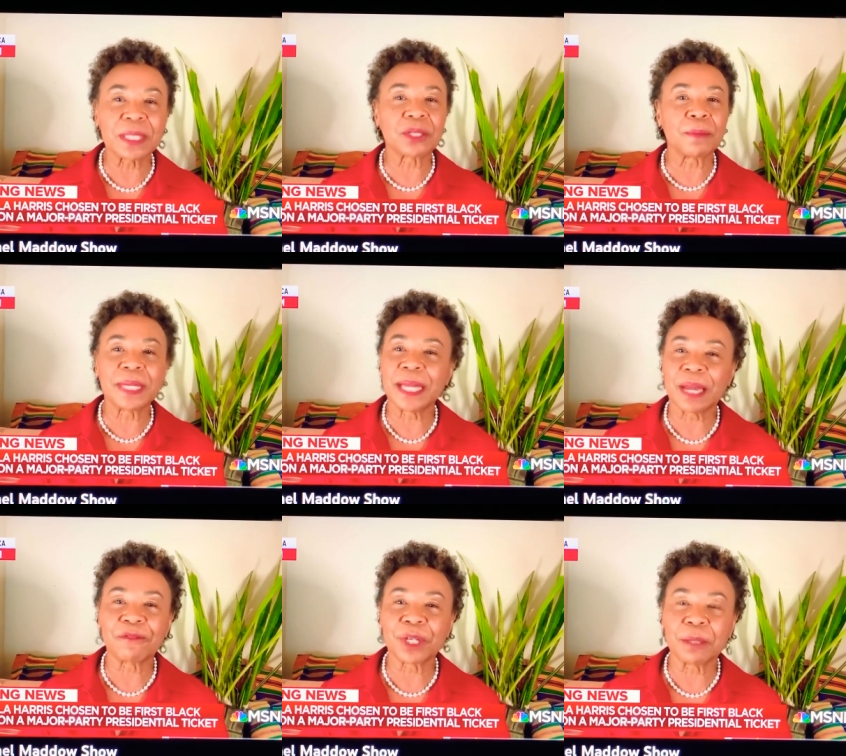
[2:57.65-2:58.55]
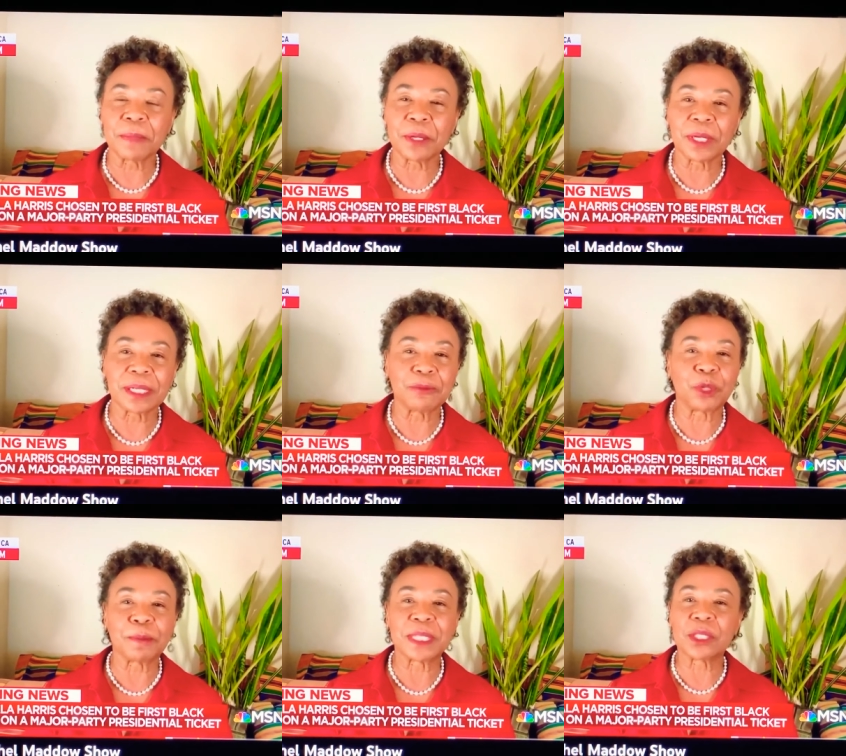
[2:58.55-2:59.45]
so many African American
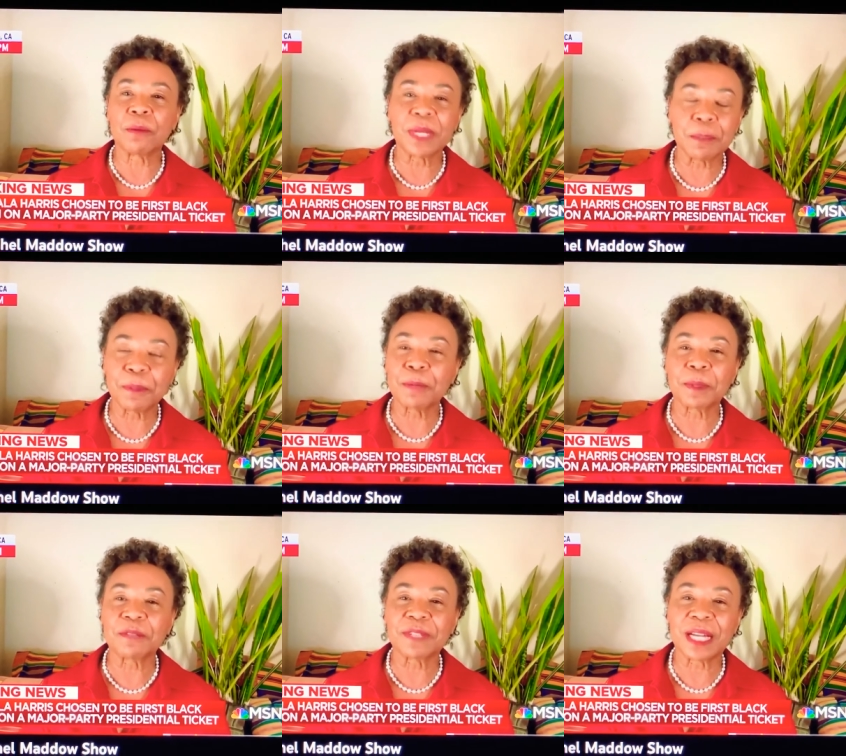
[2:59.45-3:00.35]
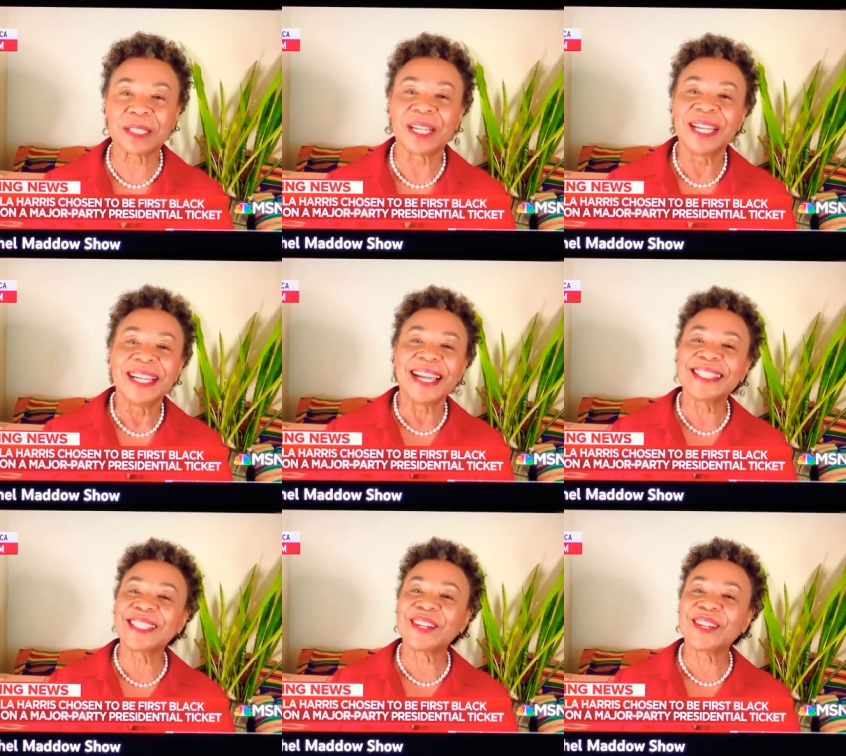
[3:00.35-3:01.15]
women, so many people of color. And so